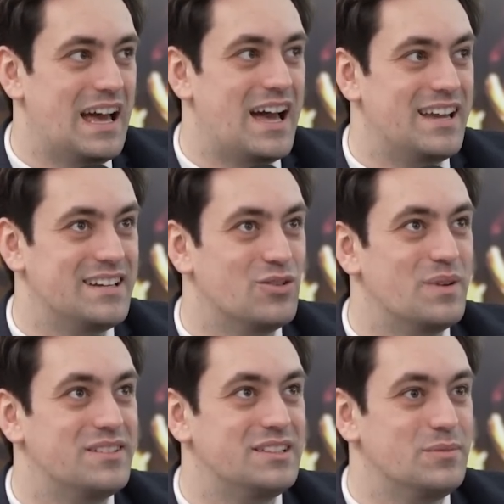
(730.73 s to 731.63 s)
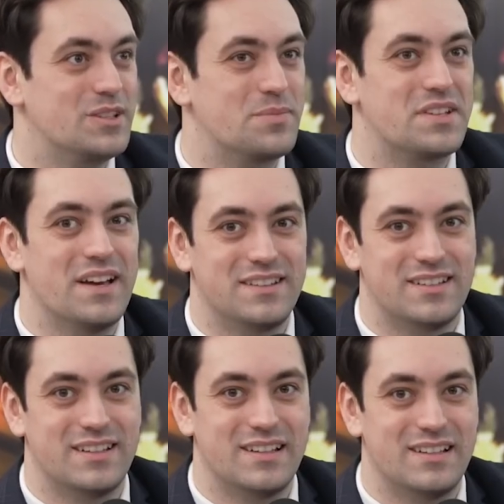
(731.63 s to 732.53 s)
And it almost seems absurd
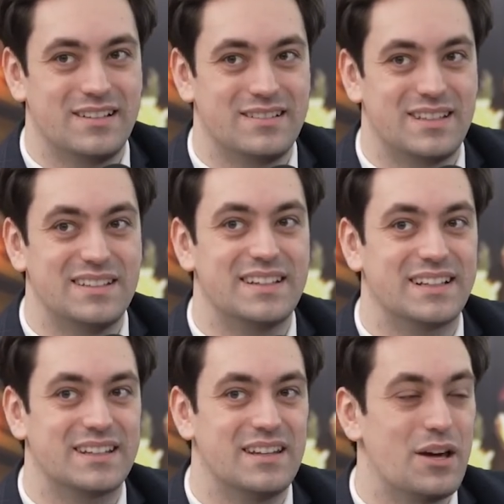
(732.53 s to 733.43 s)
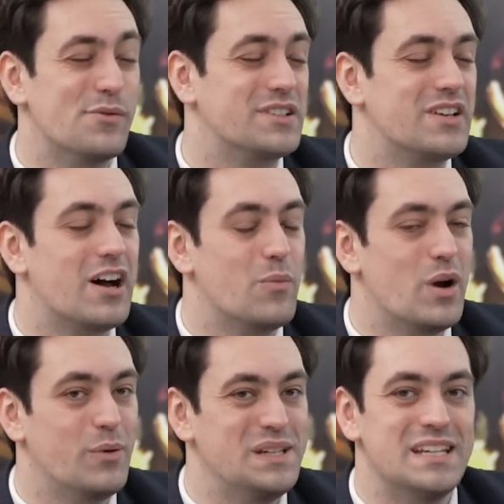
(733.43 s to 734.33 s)
to think that there was a time
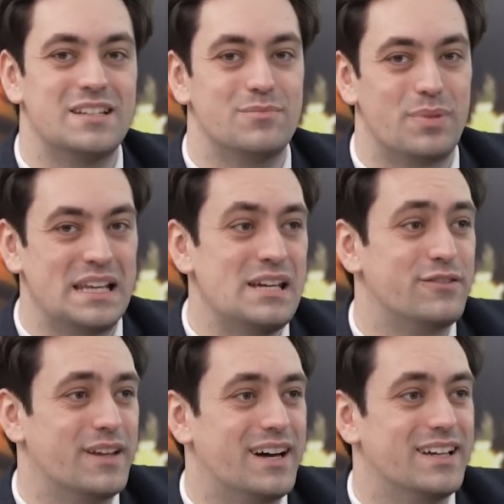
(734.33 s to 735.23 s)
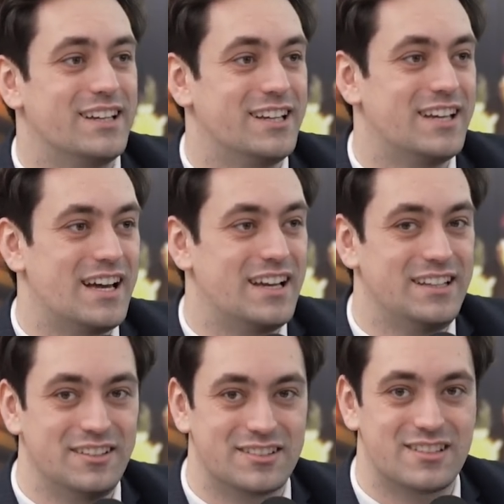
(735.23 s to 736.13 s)
where we didn't believe that, at
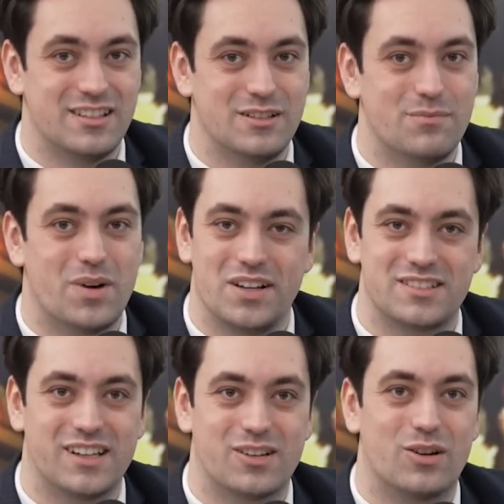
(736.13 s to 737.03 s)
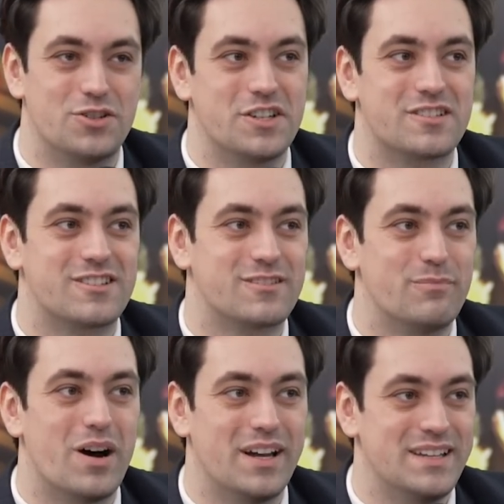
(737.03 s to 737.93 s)
least to my psychologist's
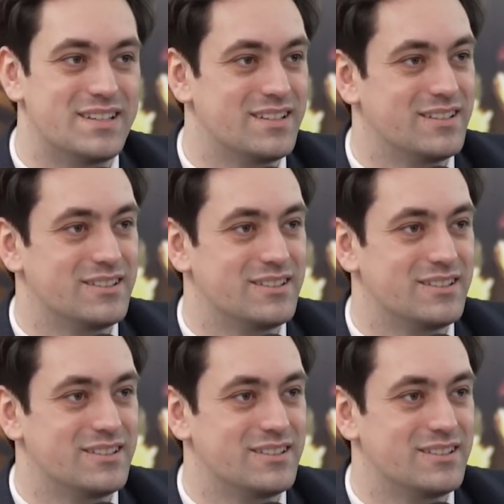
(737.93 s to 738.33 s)
mind.